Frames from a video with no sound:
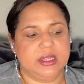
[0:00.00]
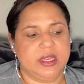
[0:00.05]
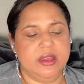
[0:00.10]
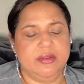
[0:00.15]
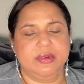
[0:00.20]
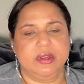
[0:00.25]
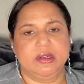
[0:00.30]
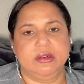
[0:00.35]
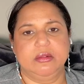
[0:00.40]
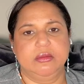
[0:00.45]

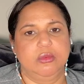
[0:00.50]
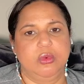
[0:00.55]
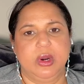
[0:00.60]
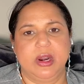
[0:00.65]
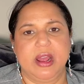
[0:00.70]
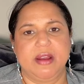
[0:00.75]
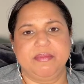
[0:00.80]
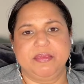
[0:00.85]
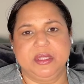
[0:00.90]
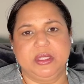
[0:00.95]
even when
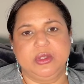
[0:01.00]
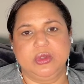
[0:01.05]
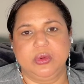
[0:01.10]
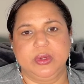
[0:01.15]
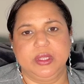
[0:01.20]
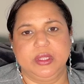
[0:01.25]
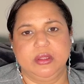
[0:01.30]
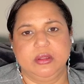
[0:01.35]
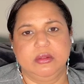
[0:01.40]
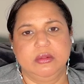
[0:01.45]
I've been
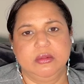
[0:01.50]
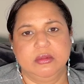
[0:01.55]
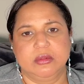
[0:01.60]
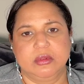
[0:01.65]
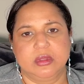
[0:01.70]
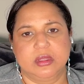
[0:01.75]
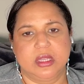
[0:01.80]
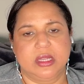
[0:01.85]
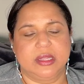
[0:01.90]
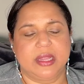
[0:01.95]
doing
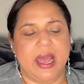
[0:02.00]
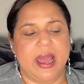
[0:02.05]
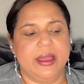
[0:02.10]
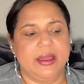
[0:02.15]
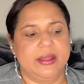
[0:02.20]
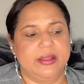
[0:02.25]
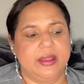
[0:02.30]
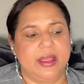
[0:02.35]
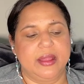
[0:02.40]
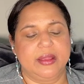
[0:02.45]
the
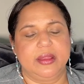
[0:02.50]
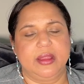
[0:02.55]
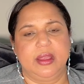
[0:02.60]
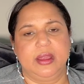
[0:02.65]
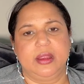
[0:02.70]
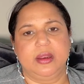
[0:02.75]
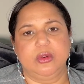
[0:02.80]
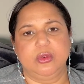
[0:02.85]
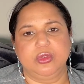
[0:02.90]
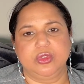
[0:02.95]
diet that
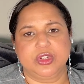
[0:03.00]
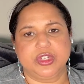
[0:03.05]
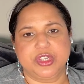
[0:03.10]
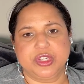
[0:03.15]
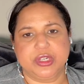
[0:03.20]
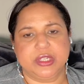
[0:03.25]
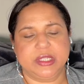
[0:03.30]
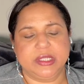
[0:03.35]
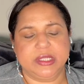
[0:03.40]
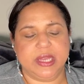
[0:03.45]
the
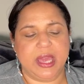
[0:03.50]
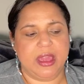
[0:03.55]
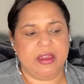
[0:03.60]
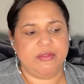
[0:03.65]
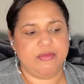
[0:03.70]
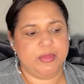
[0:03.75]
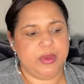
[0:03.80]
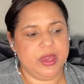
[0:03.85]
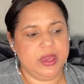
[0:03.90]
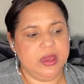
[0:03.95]
nutritionist gave
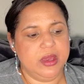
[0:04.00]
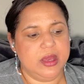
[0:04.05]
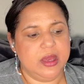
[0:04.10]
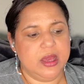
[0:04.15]
me.